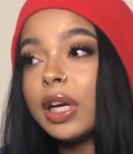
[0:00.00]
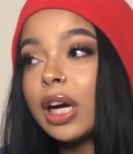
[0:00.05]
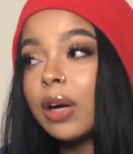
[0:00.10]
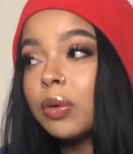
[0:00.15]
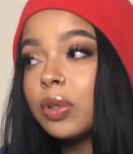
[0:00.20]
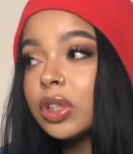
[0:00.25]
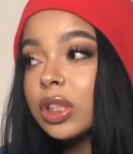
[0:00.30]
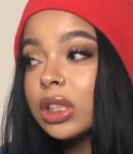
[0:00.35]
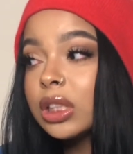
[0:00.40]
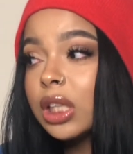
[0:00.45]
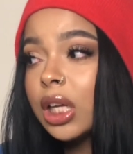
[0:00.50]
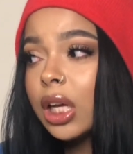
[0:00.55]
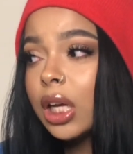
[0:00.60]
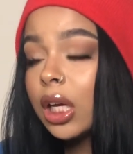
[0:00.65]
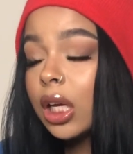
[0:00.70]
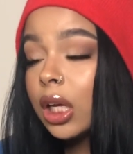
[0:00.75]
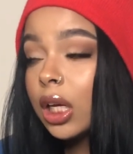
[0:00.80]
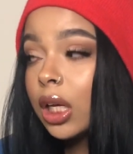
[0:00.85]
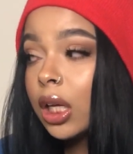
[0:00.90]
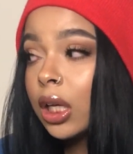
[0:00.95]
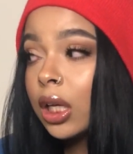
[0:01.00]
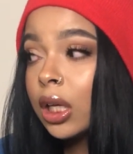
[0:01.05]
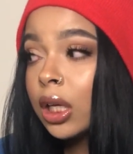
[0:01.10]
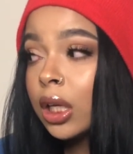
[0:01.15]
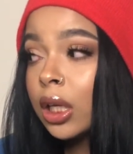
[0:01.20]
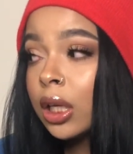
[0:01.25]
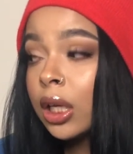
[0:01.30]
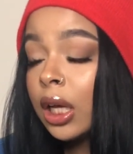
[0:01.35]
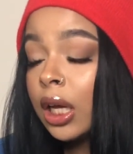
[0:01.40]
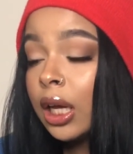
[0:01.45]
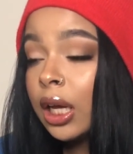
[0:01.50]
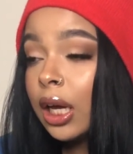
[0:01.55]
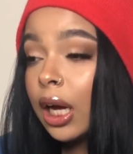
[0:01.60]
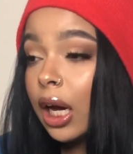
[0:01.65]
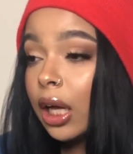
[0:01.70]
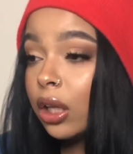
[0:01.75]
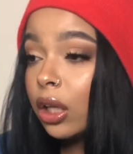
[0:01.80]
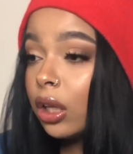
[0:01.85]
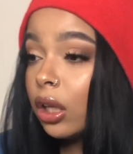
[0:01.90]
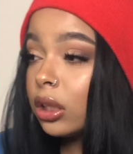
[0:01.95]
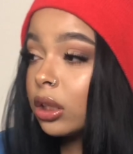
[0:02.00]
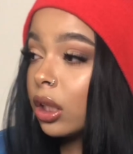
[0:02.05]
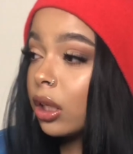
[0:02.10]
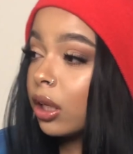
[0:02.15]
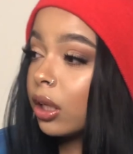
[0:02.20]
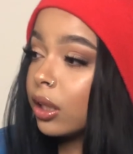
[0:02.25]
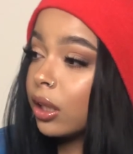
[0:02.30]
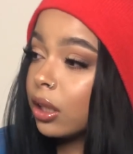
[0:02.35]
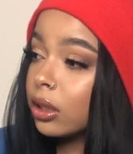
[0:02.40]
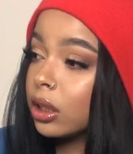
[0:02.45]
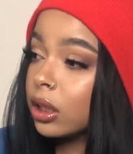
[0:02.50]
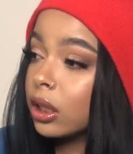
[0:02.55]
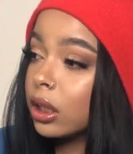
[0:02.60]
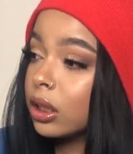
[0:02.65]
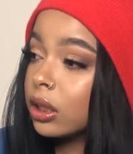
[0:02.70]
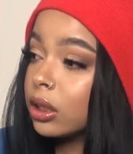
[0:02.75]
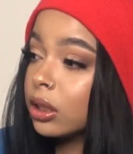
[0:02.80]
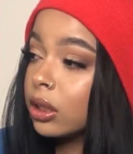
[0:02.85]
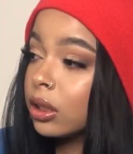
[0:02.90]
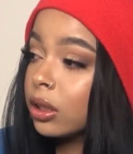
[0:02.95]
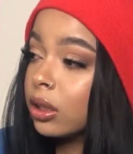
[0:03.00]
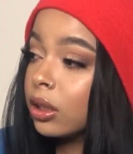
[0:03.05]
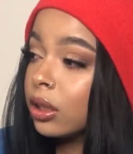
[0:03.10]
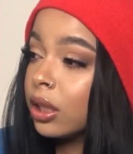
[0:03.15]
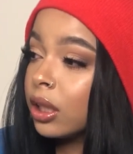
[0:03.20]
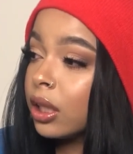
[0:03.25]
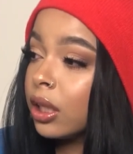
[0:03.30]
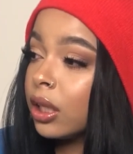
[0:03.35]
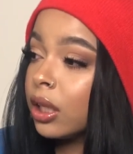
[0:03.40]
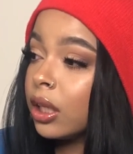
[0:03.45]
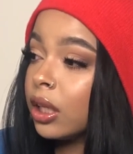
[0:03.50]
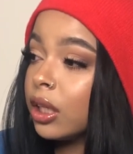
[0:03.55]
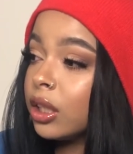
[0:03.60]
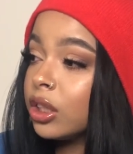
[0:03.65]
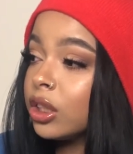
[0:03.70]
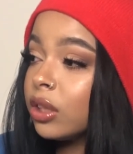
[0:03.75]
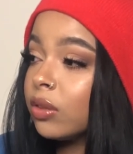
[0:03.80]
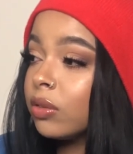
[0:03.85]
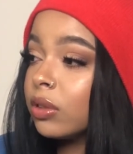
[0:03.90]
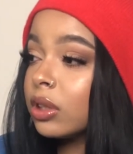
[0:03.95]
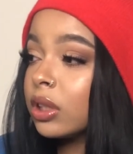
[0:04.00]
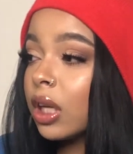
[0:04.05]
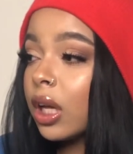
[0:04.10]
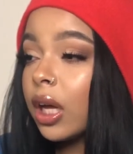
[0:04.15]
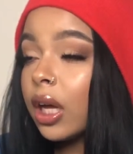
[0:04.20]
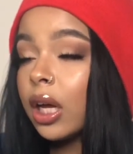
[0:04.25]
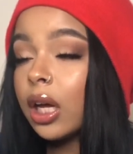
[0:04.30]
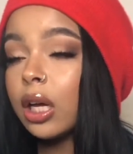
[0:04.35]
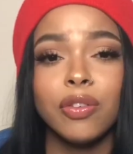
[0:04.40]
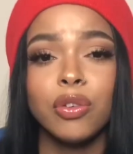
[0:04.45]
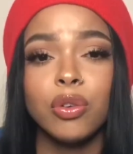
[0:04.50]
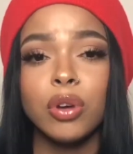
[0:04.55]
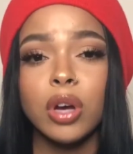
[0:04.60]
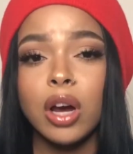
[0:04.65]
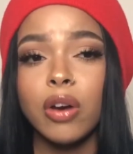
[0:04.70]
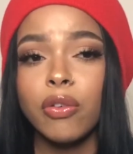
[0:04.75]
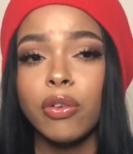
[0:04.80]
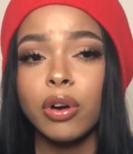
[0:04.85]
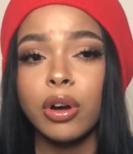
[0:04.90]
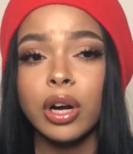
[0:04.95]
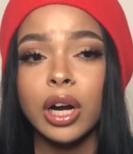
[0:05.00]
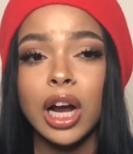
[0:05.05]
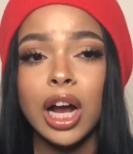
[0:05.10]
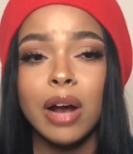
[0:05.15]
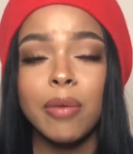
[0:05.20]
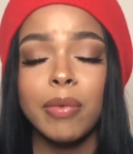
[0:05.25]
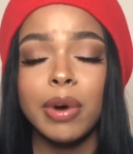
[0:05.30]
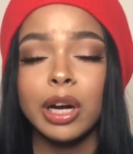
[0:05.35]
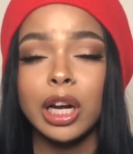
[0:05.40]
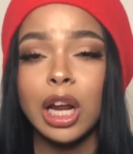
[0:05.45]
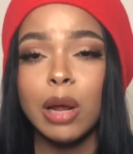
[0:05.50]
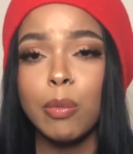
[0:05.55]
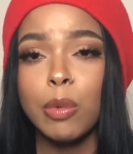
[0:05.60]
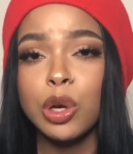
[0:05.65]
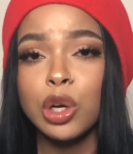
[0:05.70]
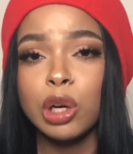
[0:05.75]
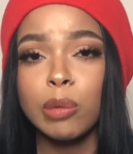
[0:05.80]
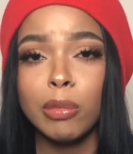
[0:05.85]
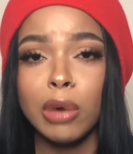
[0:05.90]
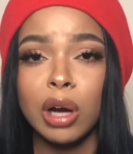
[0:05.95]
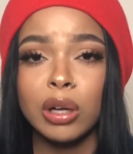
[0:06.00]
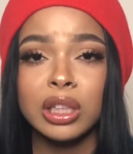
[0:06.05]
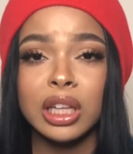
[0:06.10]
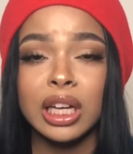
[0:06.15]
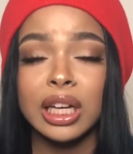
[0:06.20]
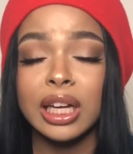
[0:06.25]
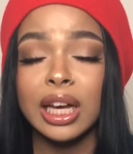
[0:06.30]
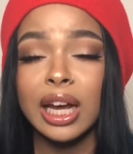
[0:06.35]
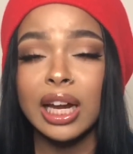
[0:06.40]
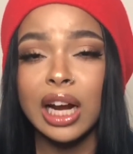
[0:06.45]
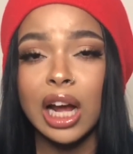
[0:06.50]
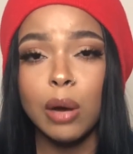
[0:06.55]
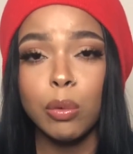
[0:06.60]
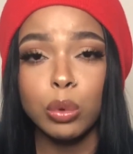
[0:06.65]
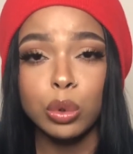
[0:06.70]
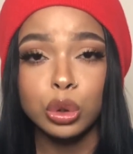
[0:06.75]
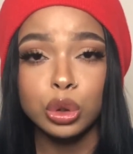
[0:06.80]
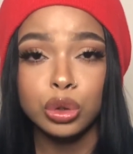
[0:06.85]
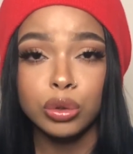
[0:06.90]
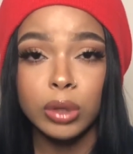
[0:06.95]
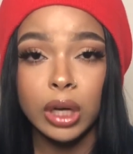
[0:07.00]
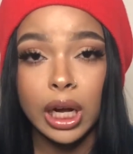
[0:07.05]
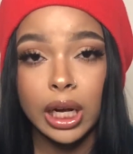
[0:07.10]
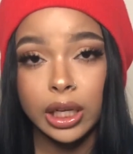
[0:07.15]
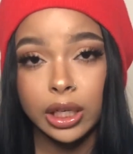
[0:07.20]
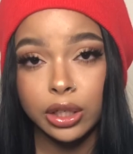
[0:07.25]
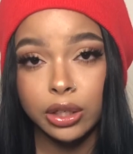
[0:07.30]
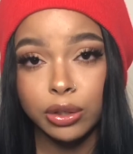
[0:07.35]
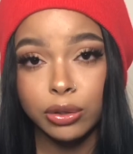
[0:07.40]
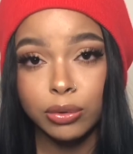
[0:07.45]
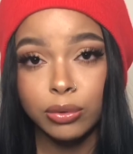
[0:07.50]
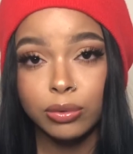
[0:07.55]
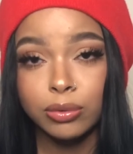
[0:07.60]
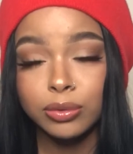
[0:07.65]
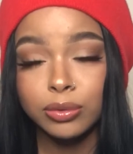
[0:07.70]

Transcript: I was just like, I looked at her and I was like this. And she was like, if you ever have my name in your mouth again, I will drag you.